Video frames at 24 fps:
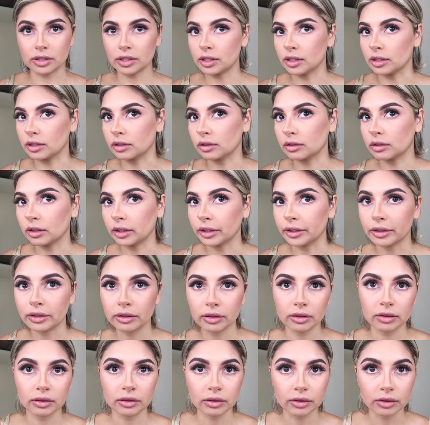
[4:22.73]
see it, like
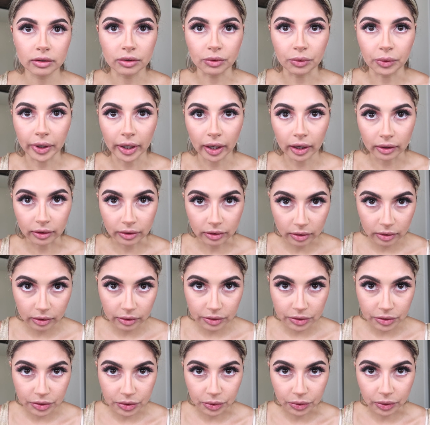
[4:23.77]
the way I
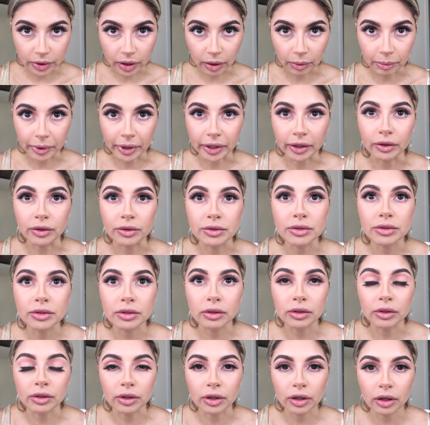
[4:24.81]
drew it on my nose
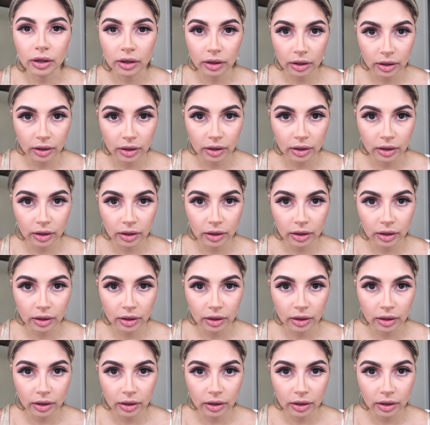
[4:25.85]
to look